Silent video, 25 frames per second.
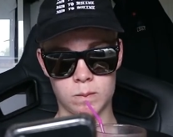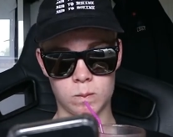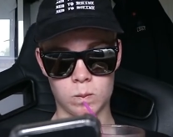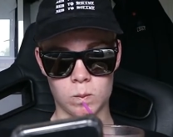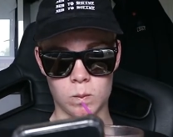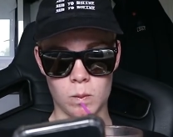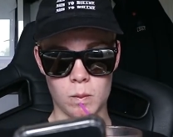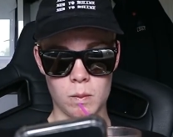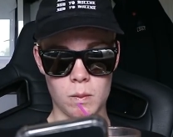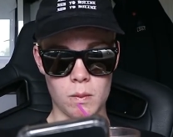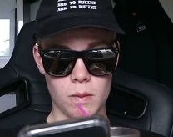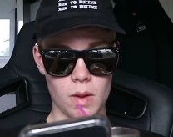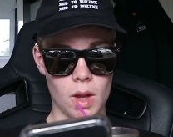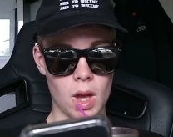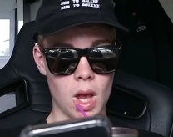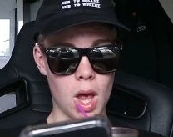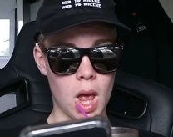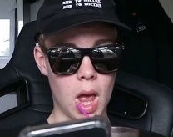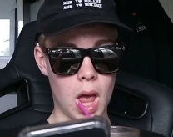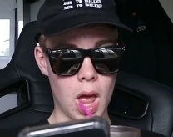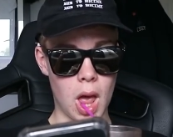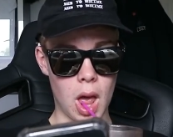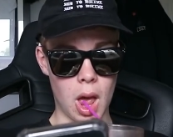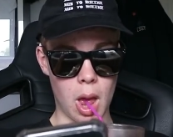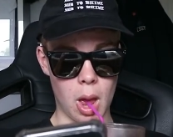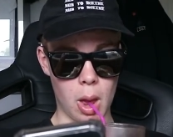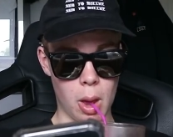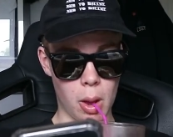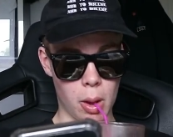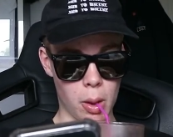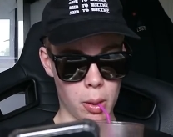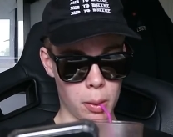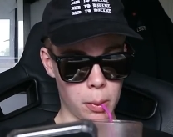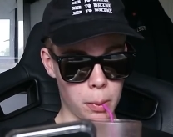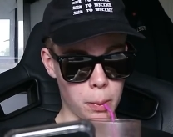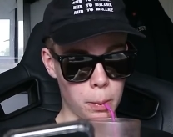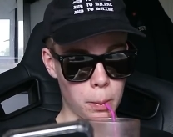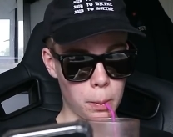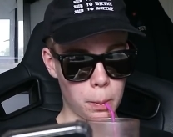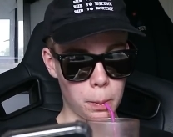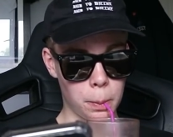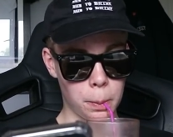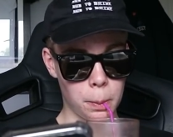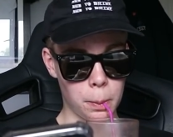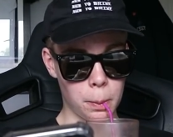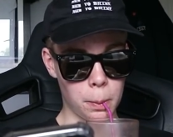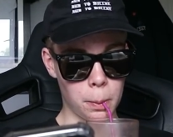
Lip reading: No one is speaking in this clip.